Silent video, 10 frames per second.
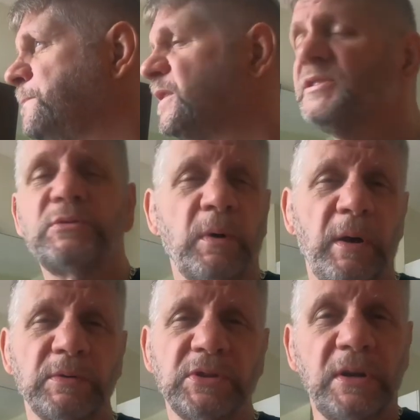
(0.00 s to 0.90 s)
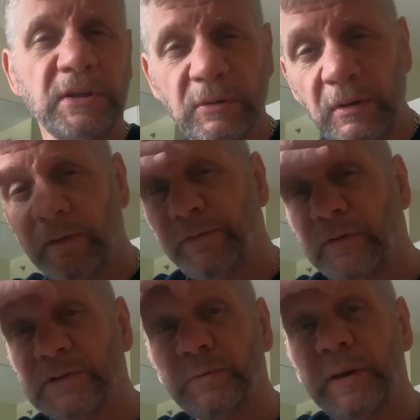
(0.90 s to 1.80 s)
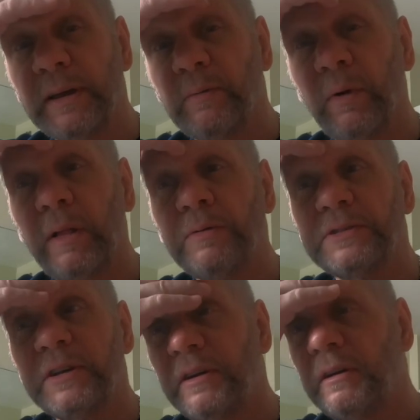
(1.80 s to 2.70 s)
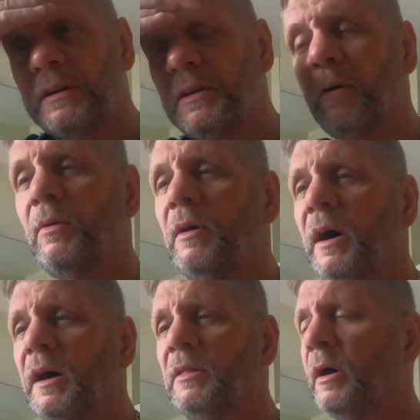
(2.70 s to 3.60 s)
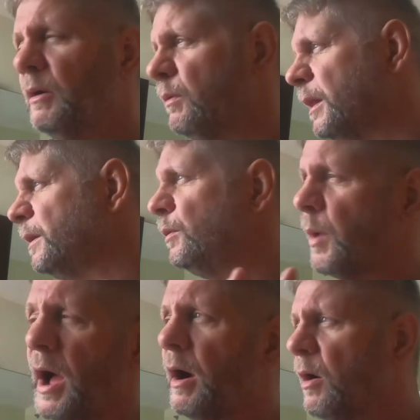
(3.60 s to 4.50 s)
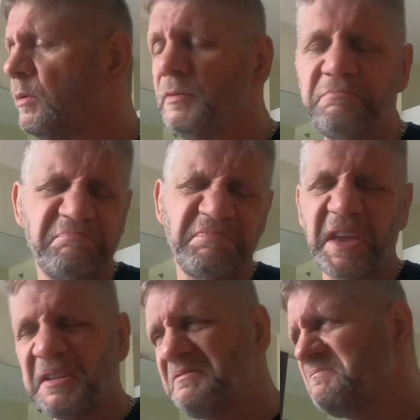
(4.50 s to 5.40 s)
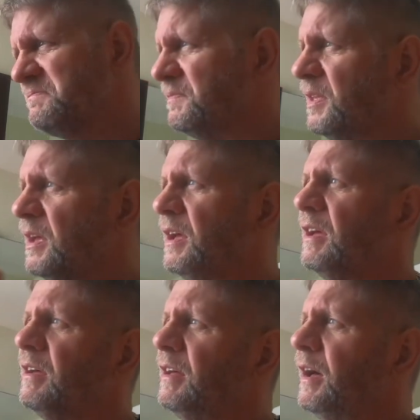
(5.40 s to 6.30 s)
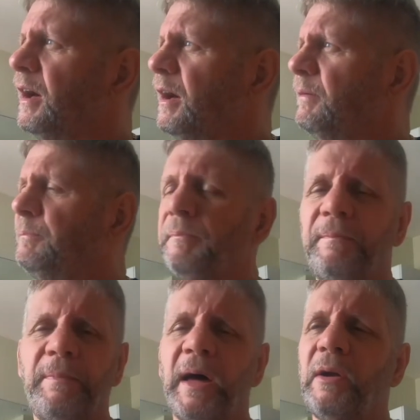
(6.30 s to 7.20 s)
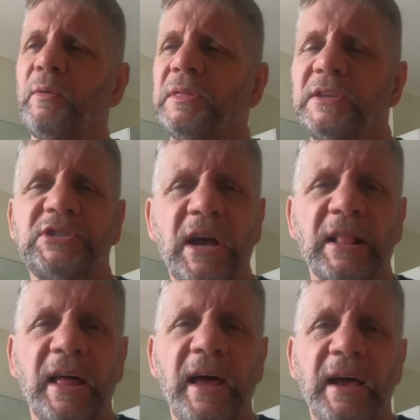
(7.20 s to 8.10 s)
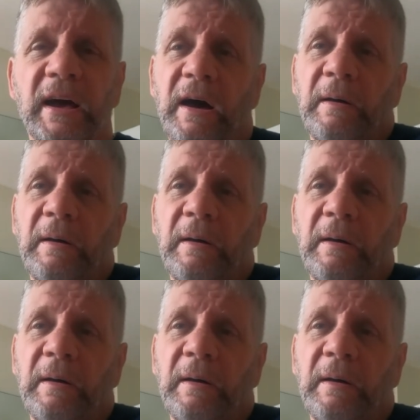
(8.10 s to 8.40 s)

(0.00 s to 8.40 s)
This is what I was going to do in the first week while I was here. A lot of running around, getting better with the jet lag.